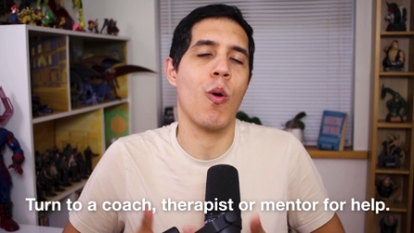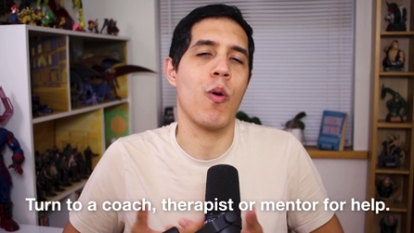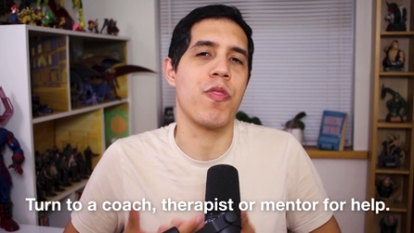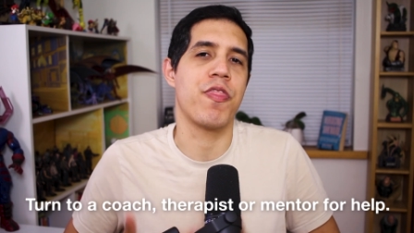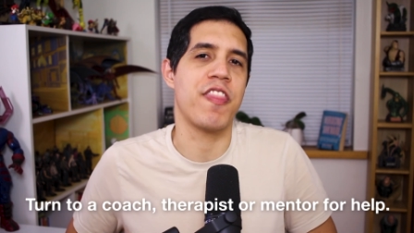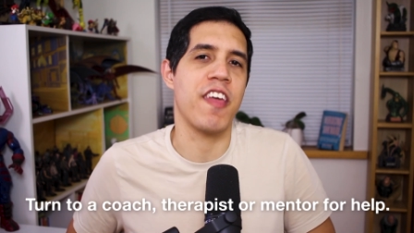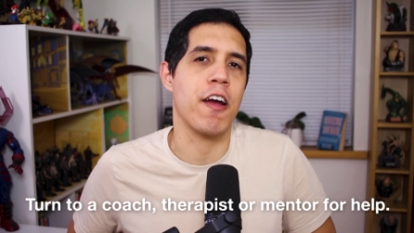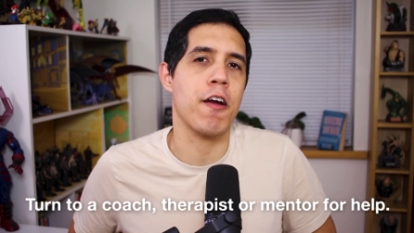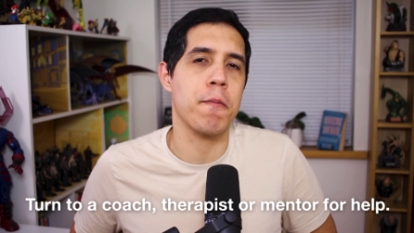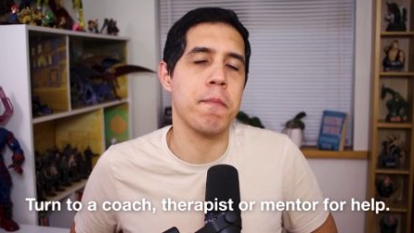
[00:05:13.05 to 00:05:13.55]
or
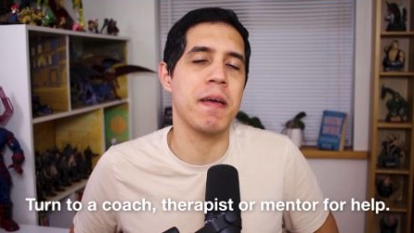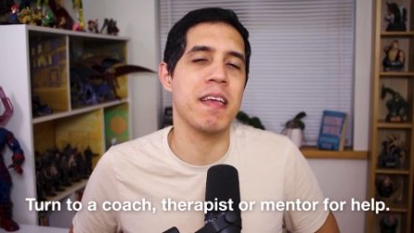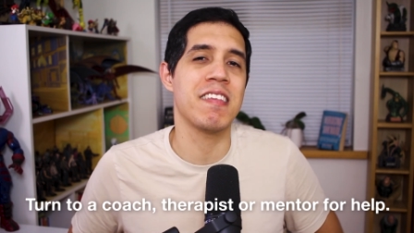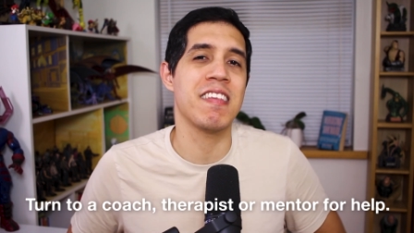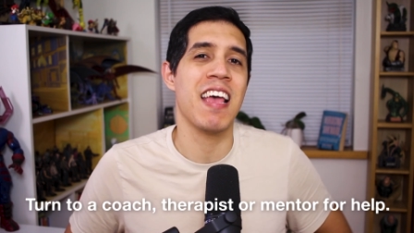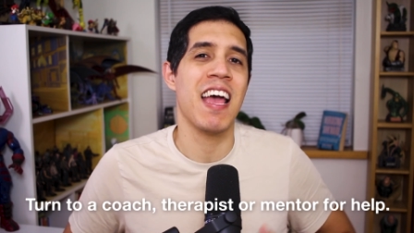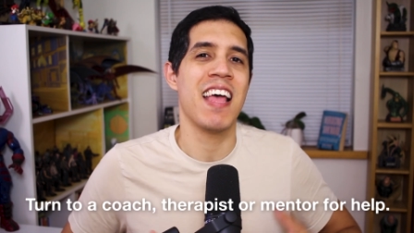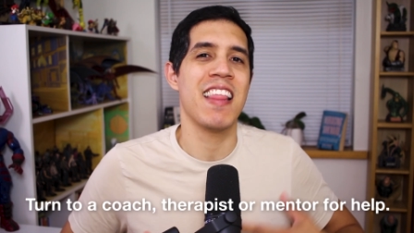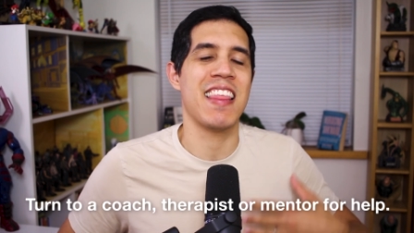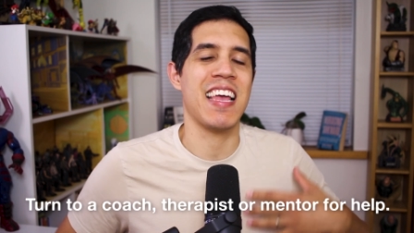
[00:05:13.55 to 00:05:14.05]

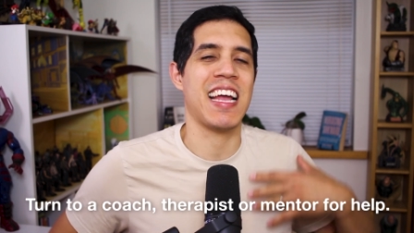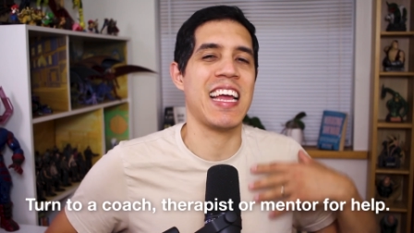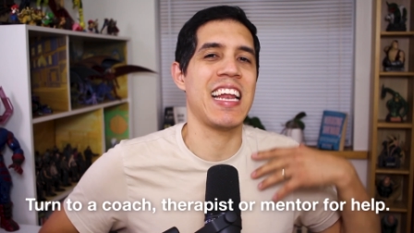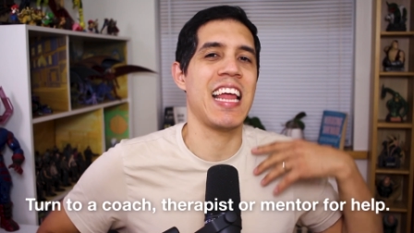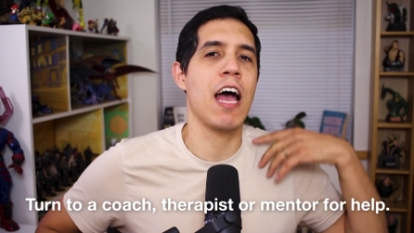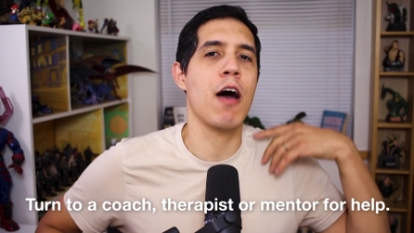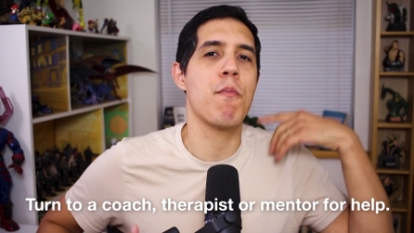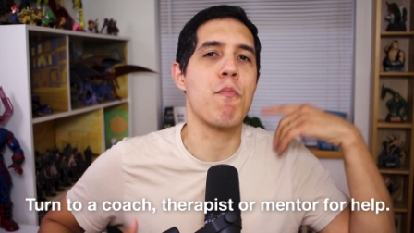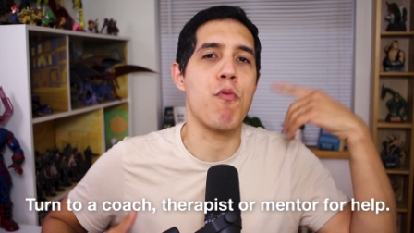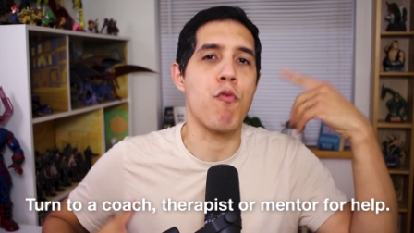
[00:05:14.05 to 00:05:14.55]
therapist that can
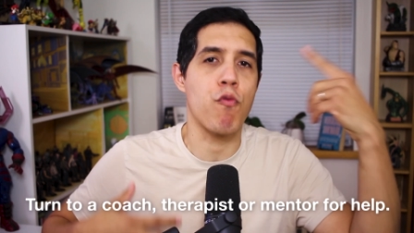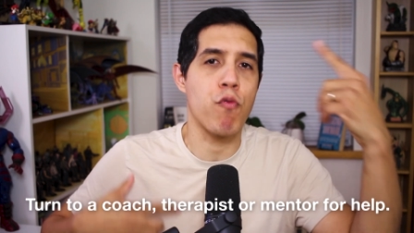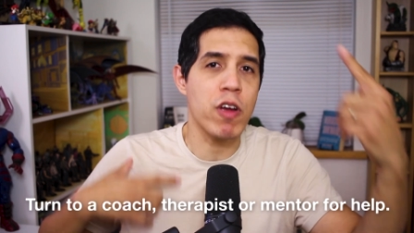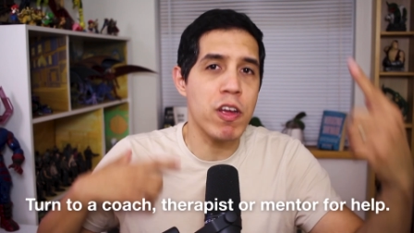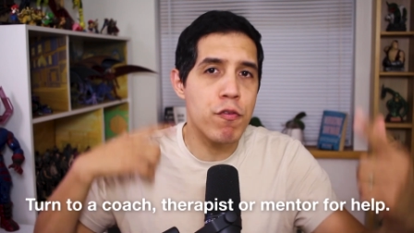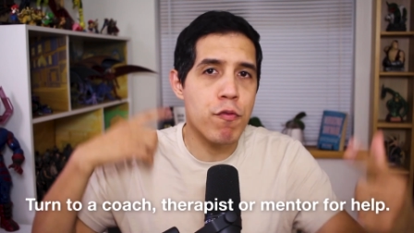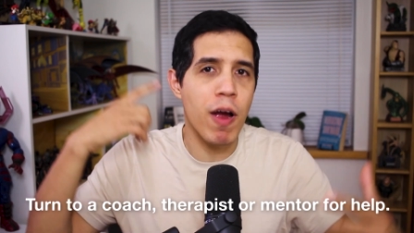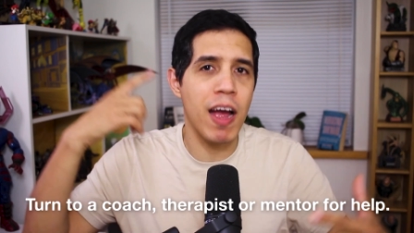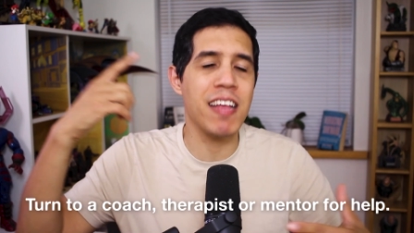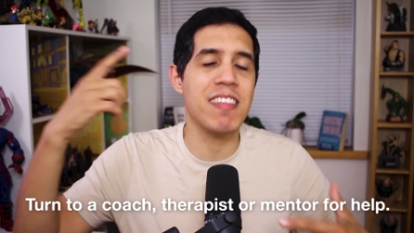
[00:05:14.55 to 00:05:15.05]
help
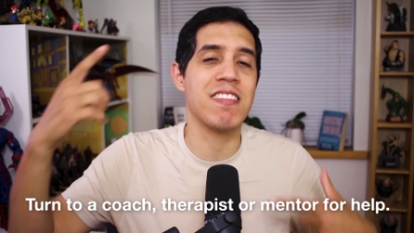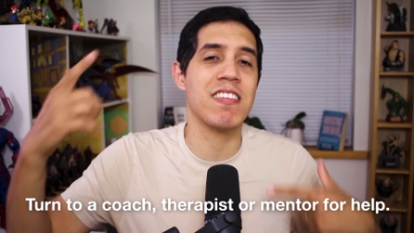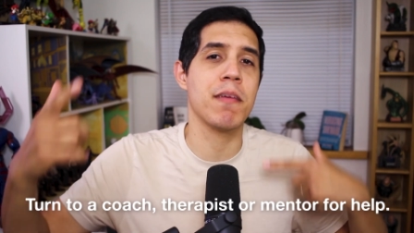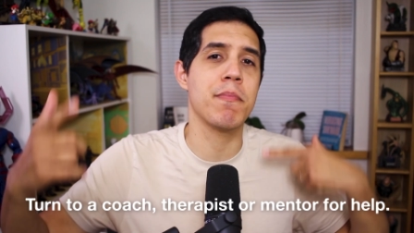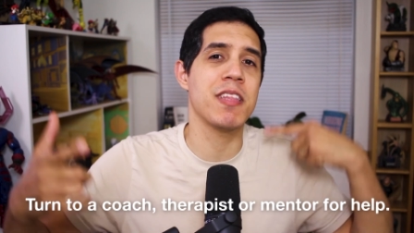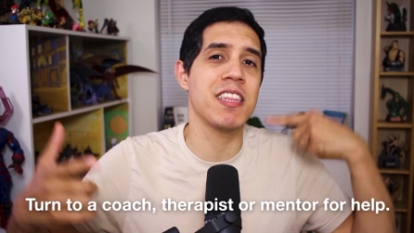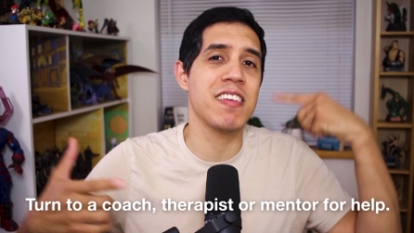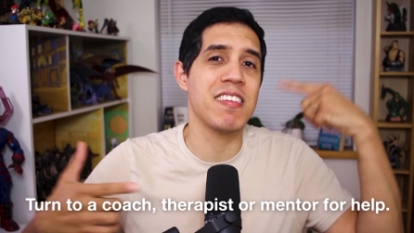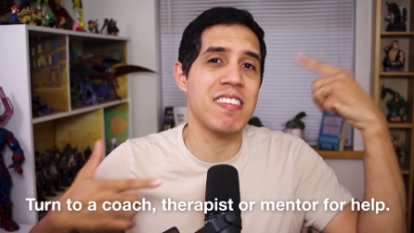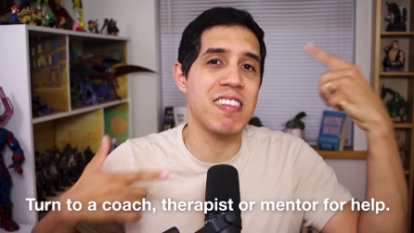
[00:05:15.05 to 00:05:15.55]
rewrite
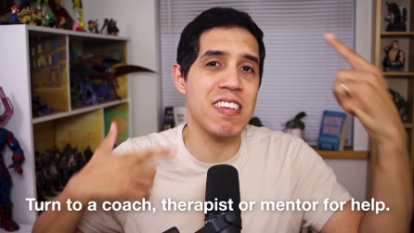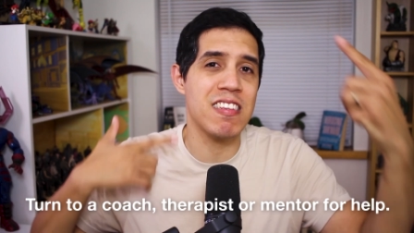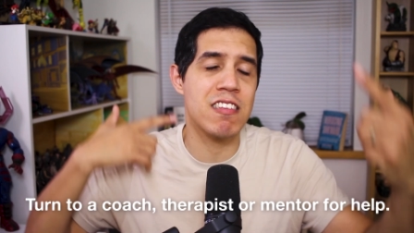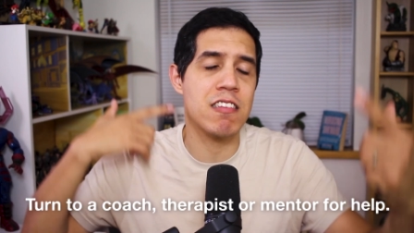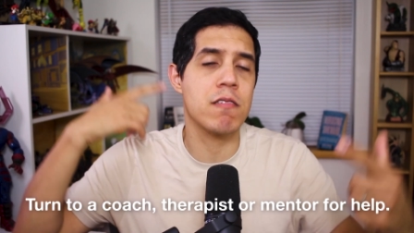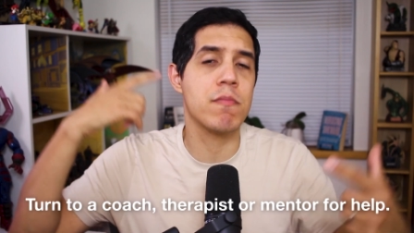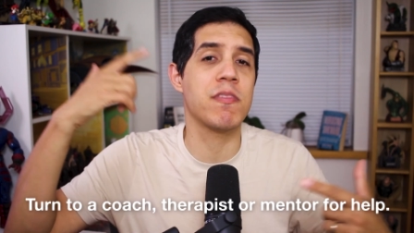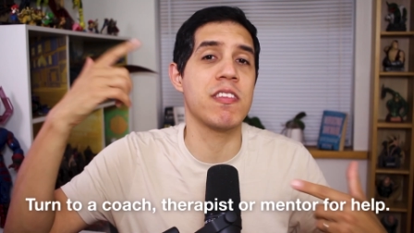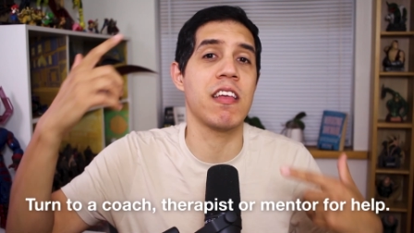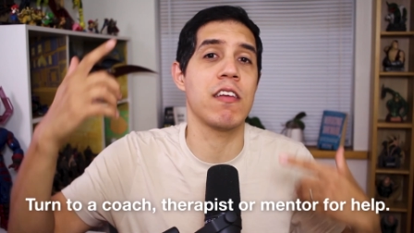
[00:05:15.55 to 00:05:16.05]
some of the
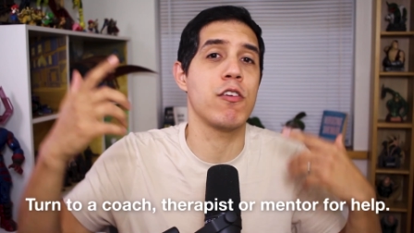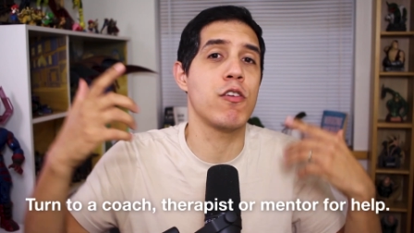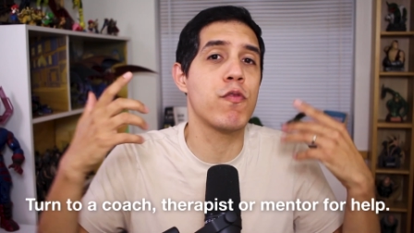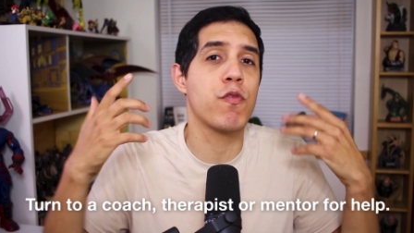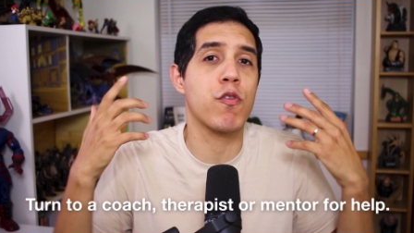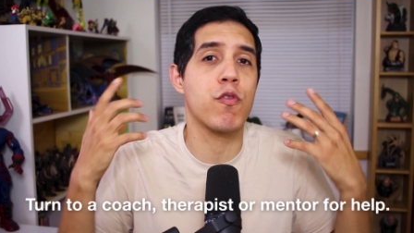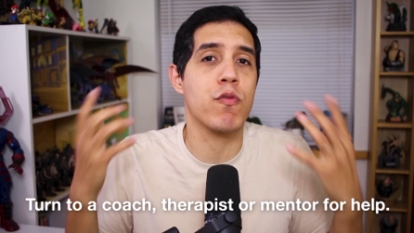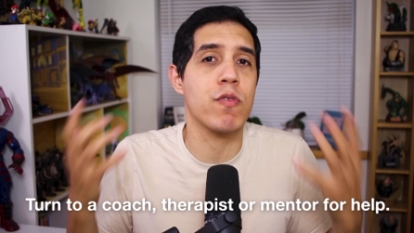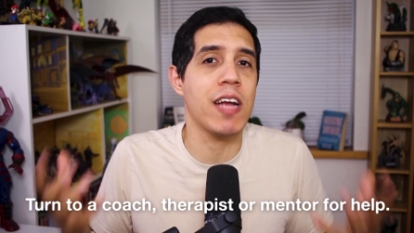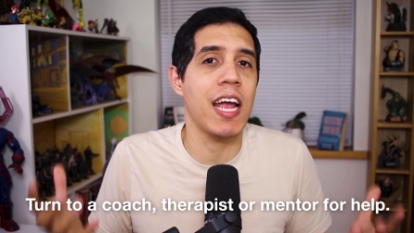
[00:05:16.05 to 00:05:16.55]
systems that
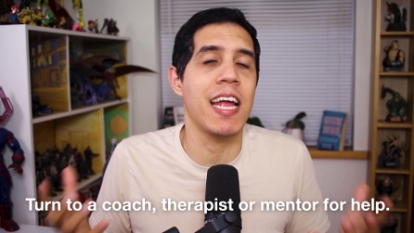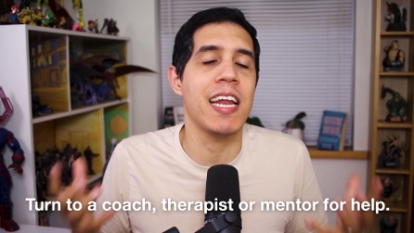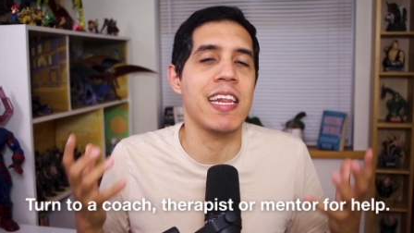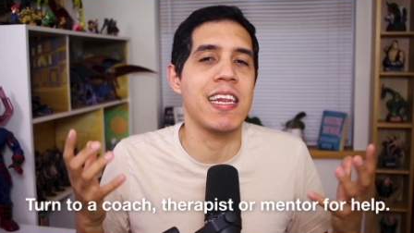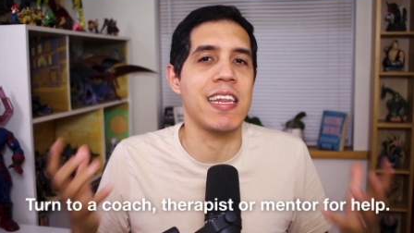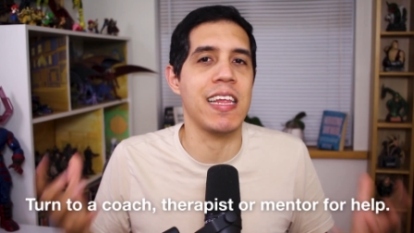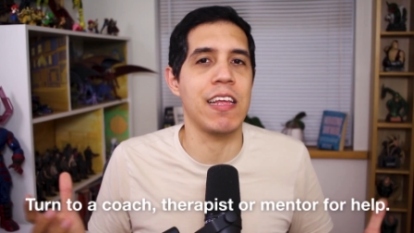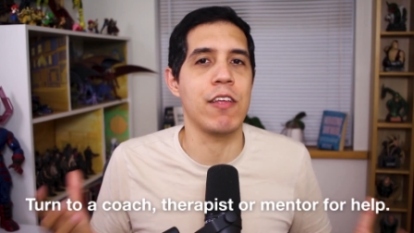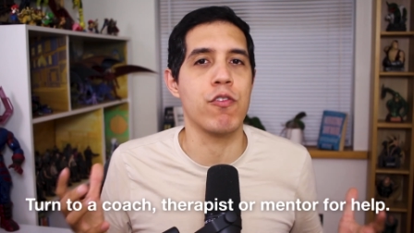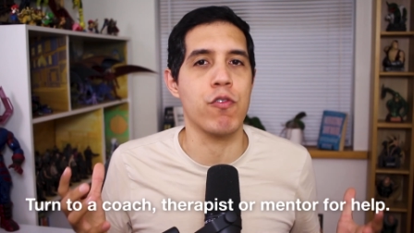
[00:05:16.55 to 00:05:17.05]
you've
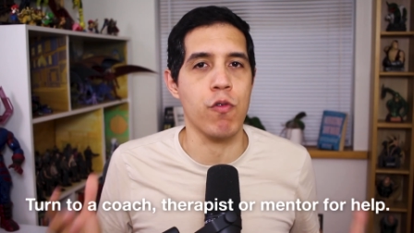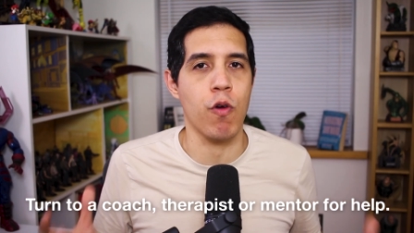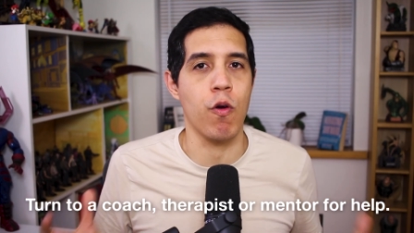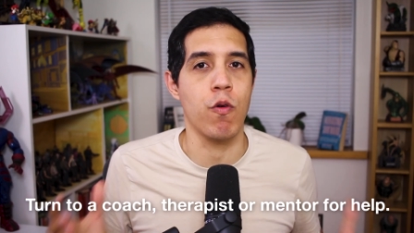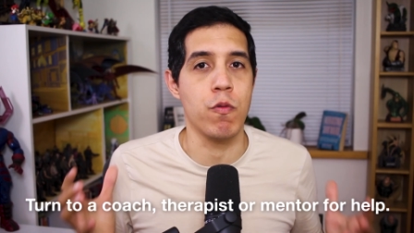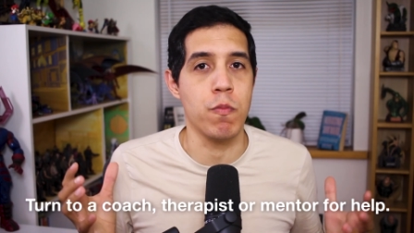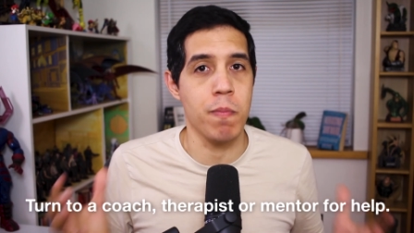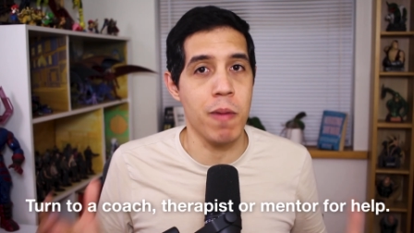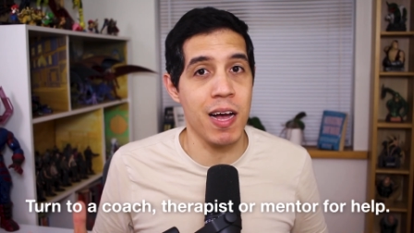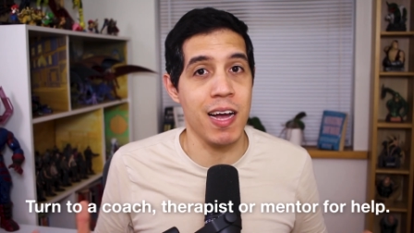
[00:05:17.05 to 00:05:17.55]
created in your
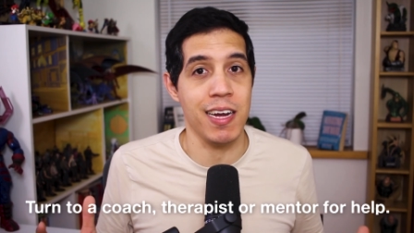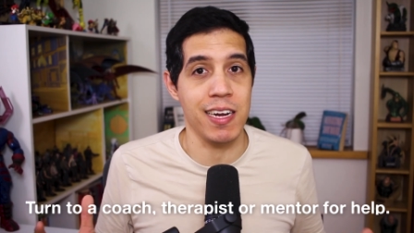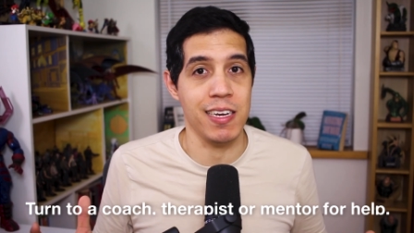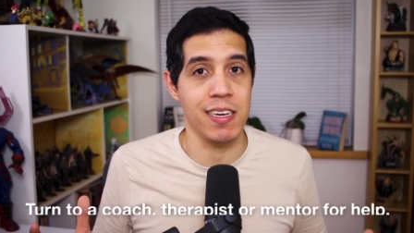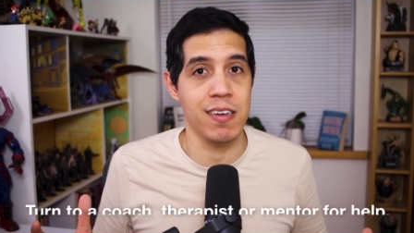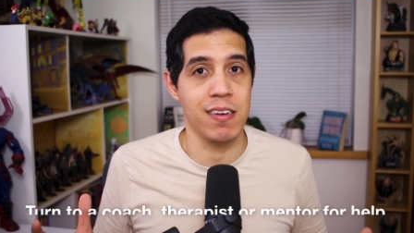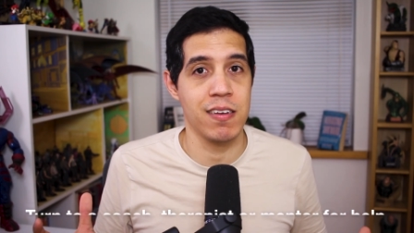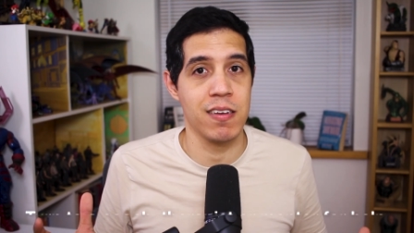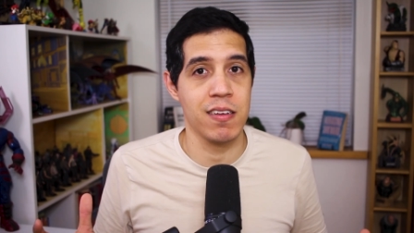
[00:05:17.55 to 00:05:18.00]
own mind.